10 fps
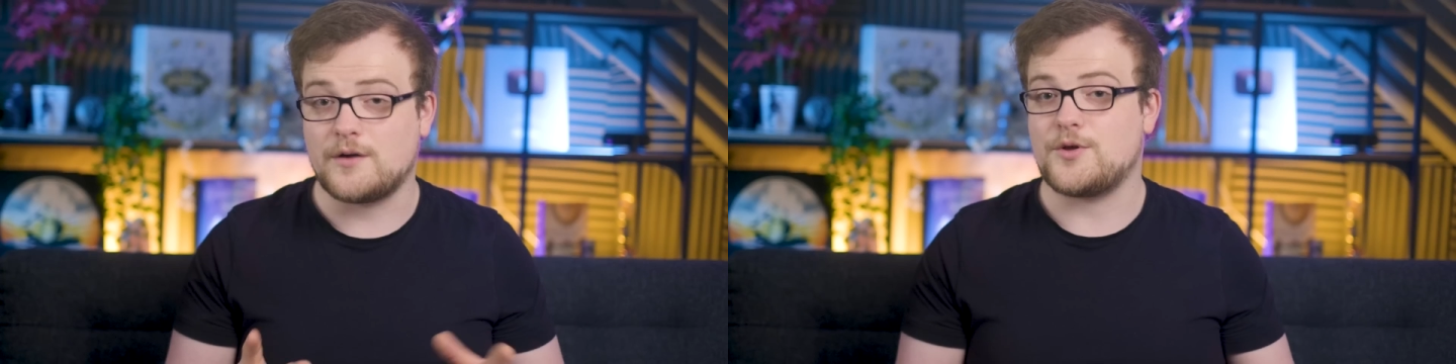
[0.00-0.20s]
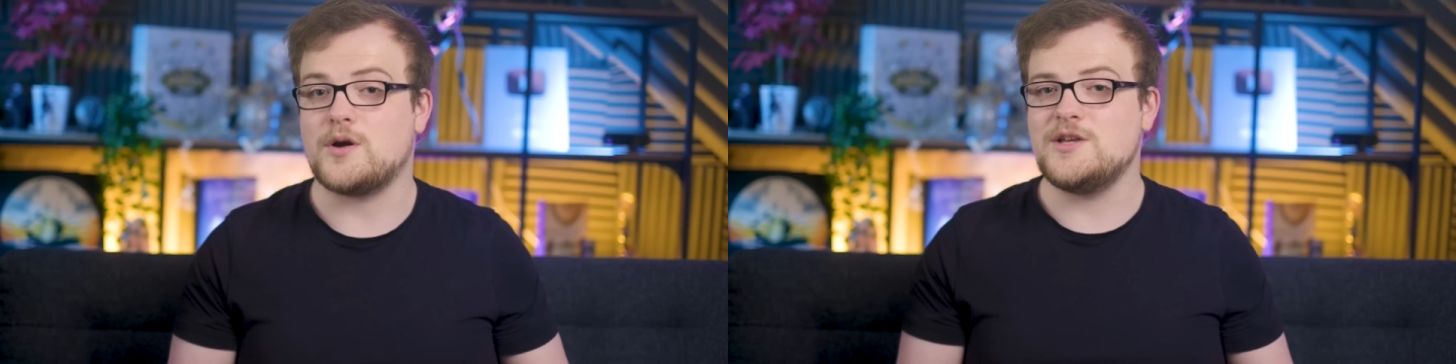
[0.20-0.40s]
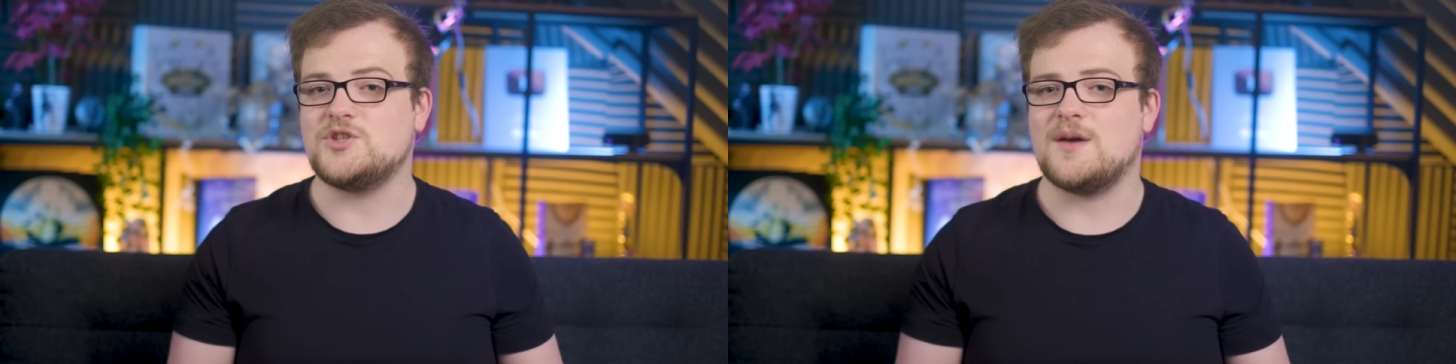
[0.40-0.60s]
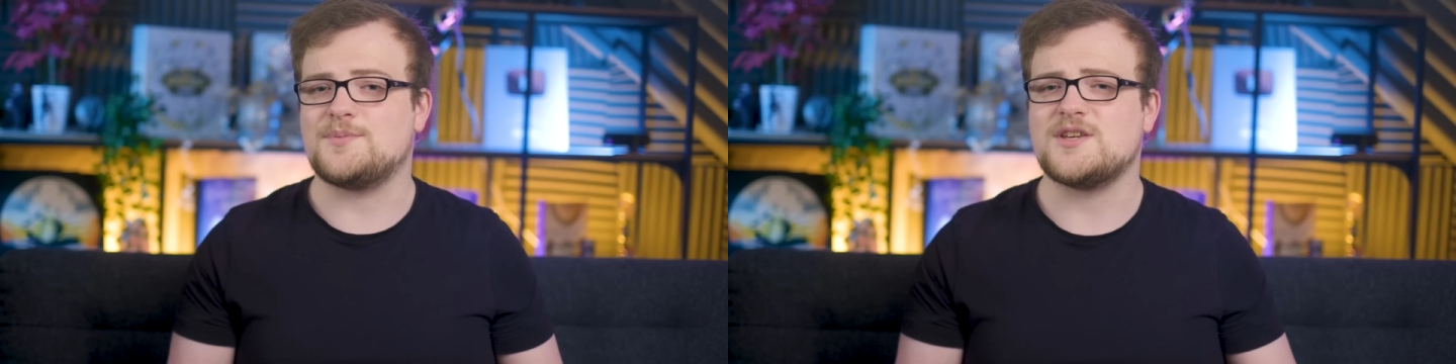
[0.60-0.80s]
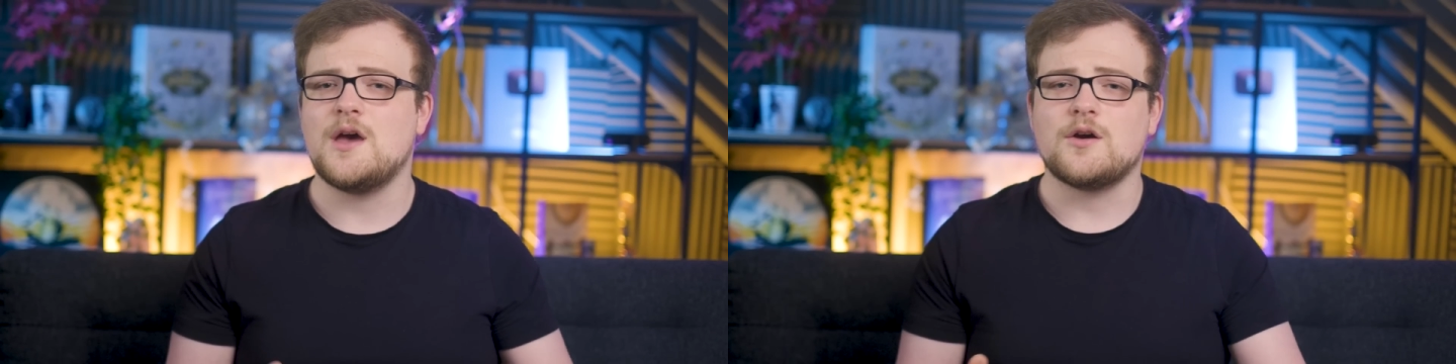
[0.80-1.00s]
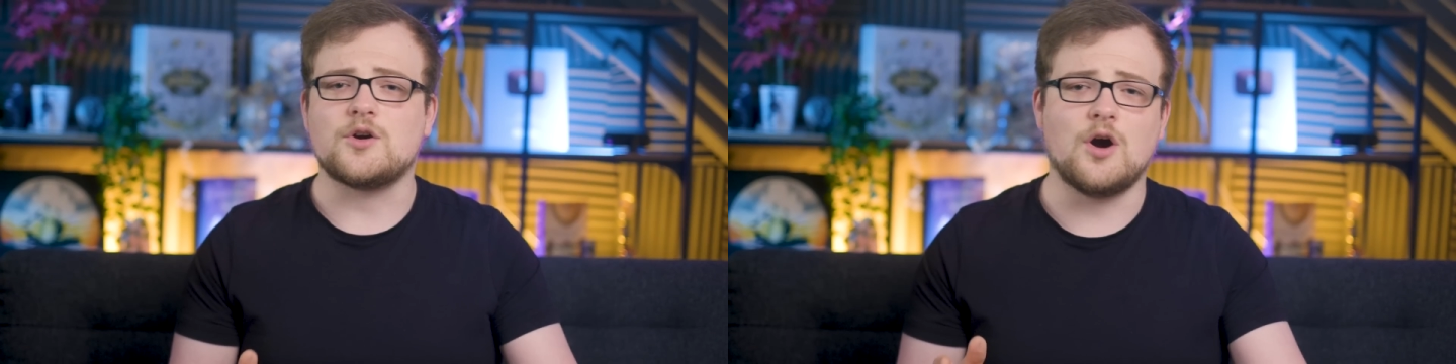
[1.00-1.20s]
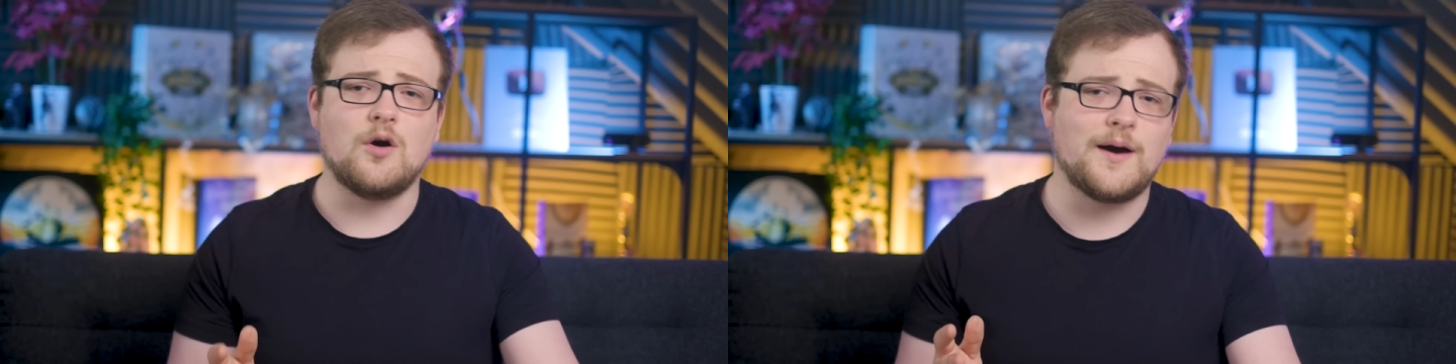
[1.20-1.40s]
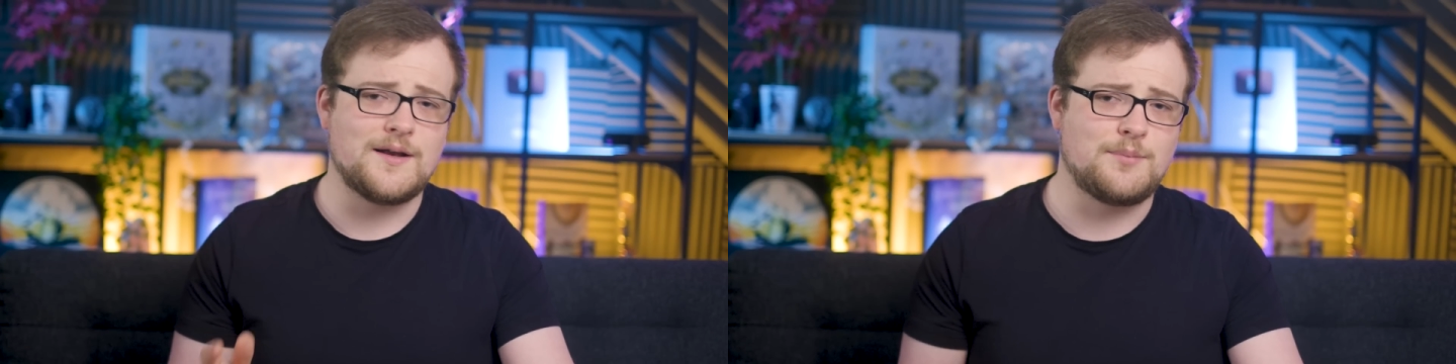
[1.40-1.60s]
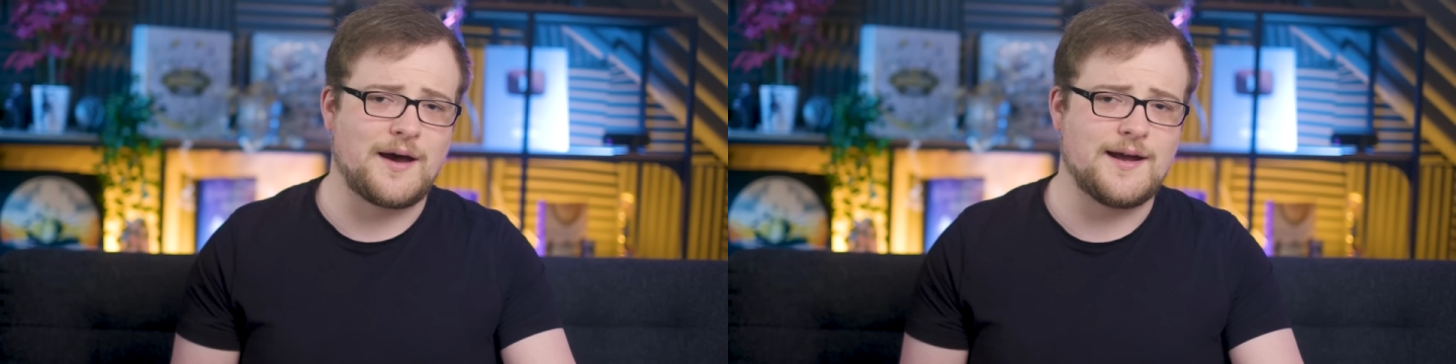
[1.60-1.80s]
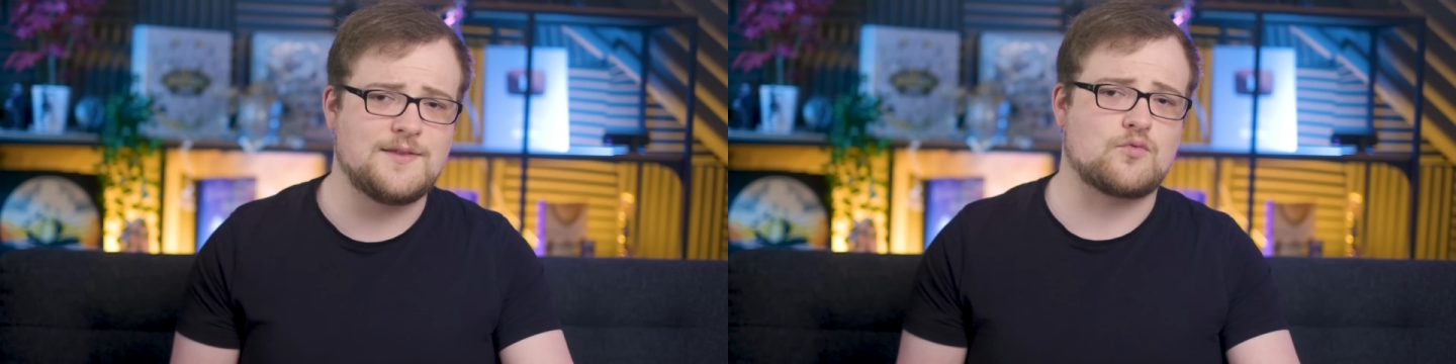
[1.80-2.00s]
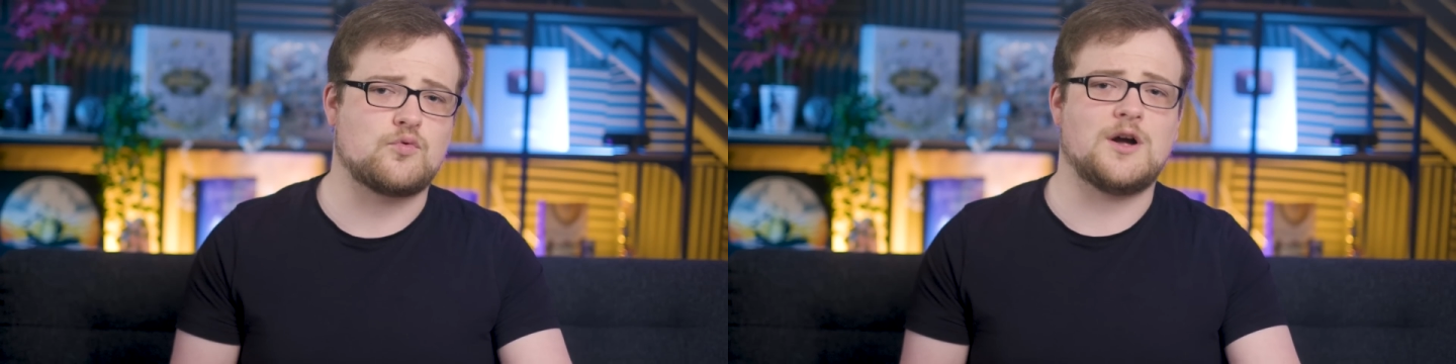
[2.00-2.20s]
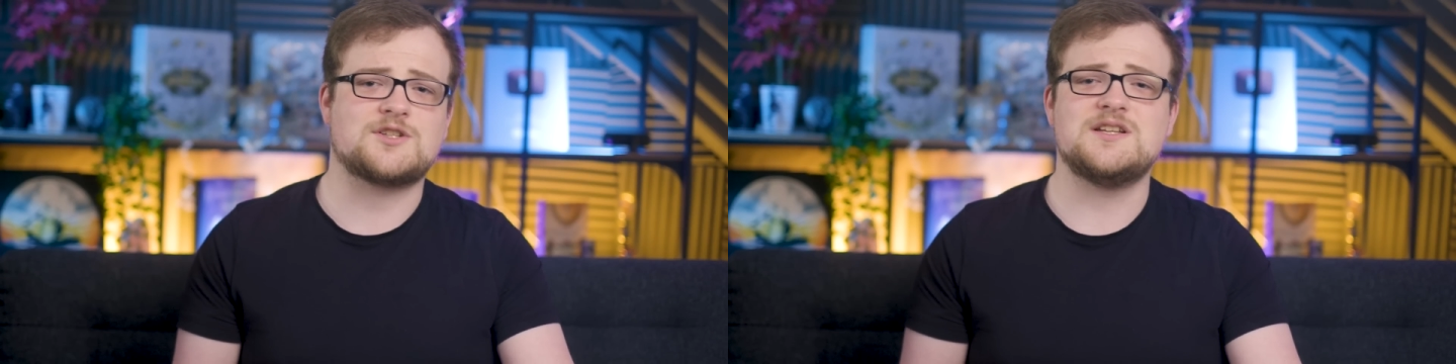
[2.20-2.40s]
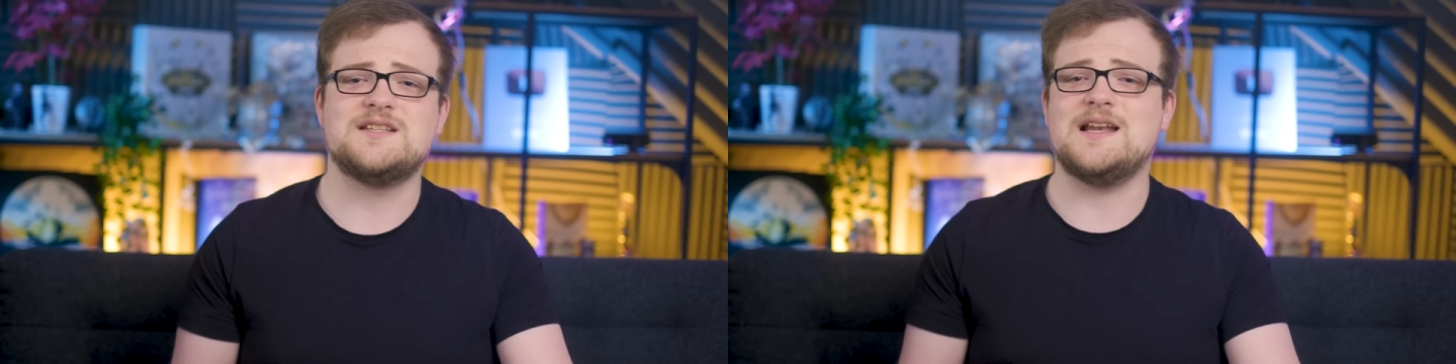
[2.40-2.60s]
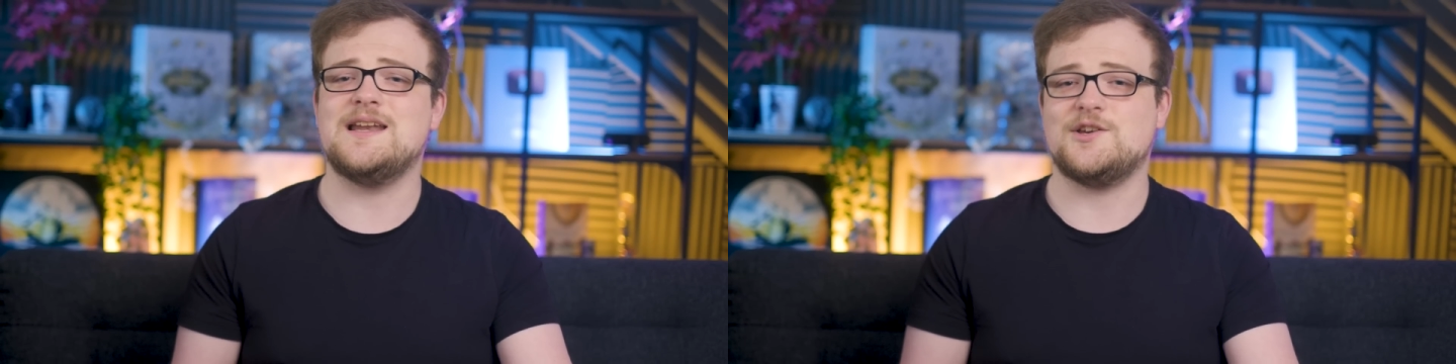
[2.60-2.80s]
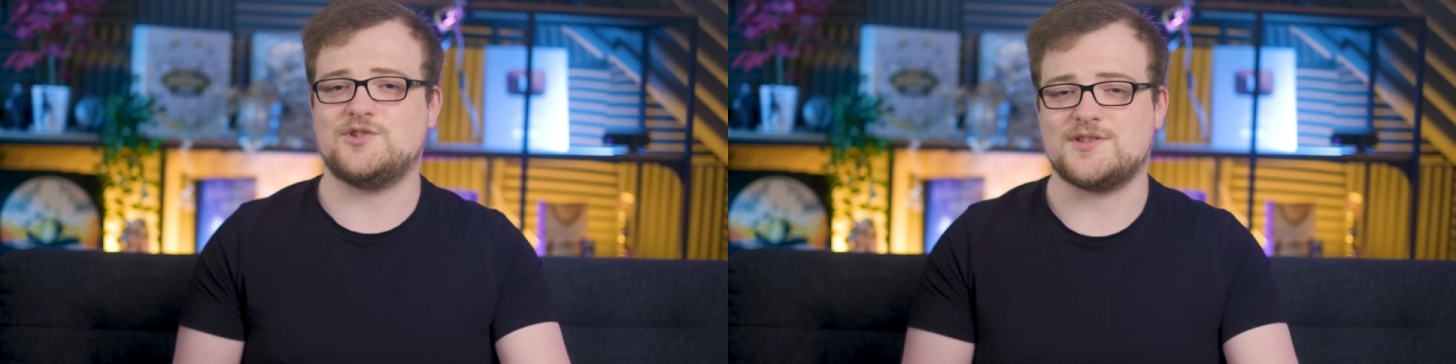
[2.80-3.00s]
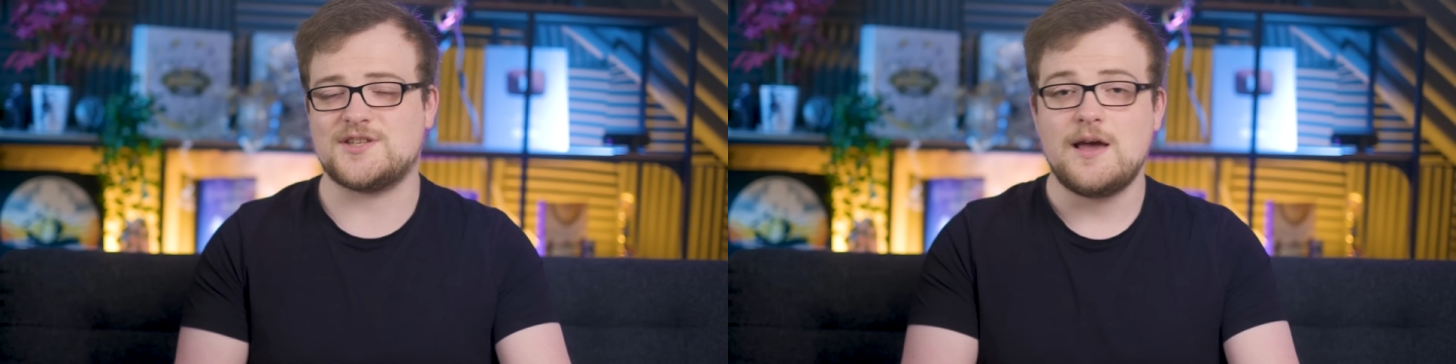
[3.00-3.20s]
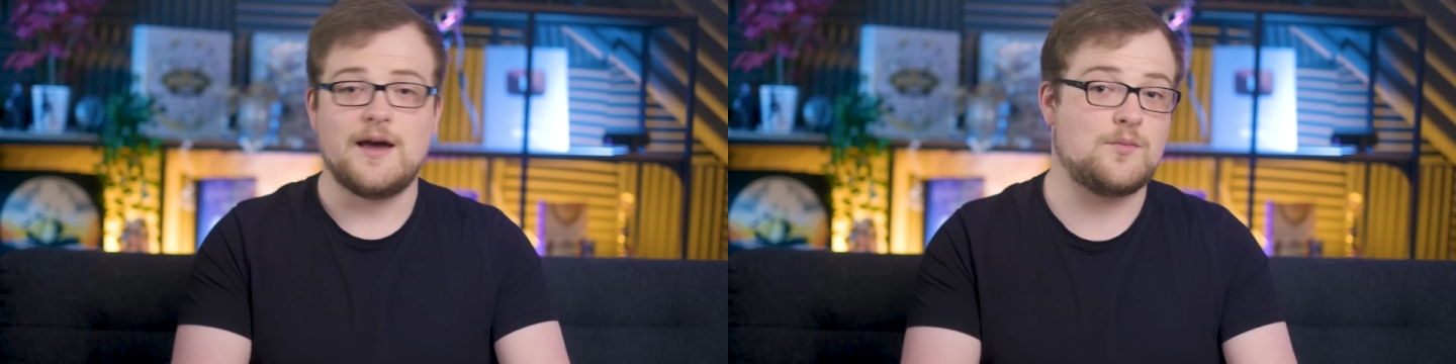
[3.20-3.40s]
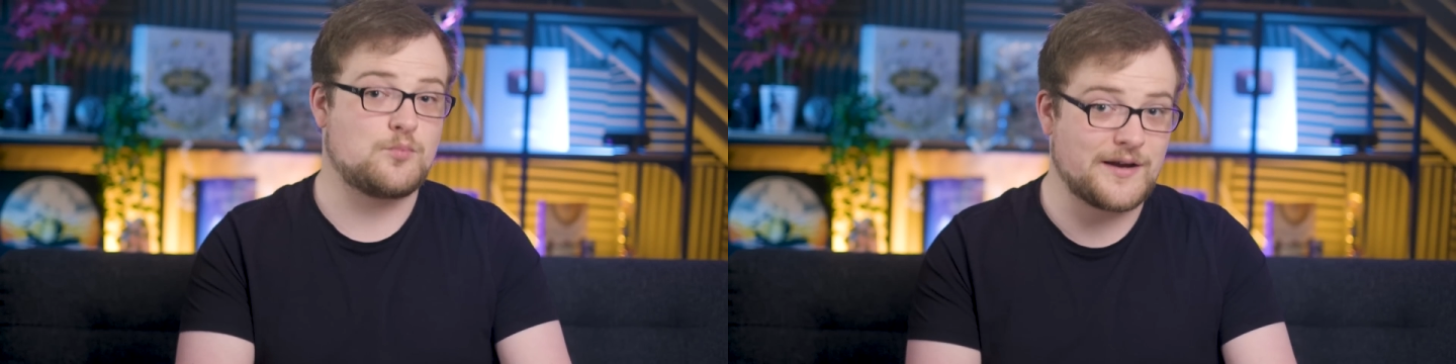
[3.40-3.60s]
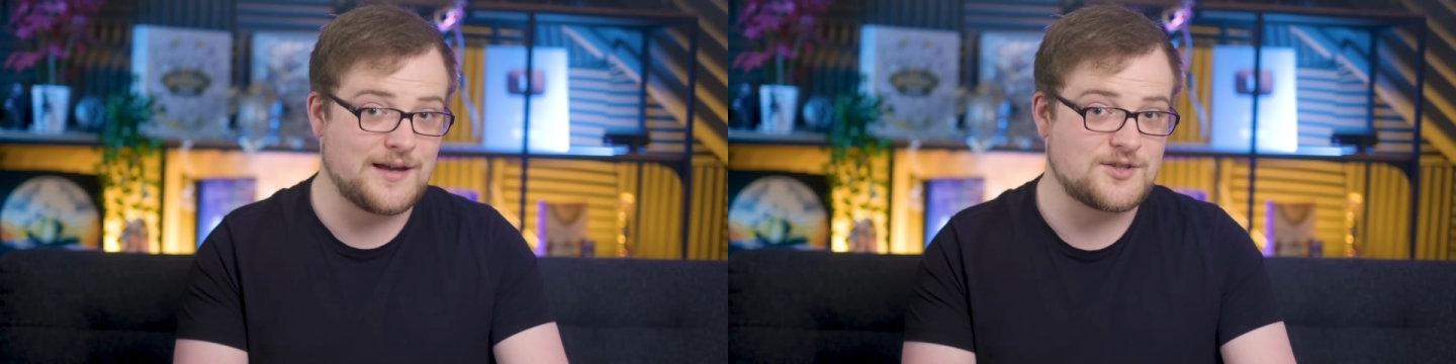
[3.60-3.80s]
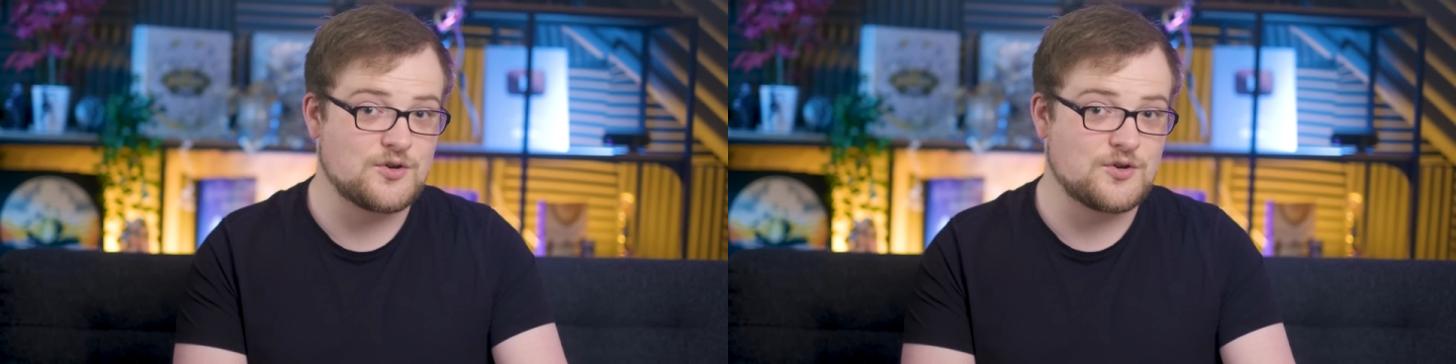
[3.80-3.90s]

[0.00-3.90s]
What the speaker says: 30 chips, go and buy the Rotten Delicious and bring it to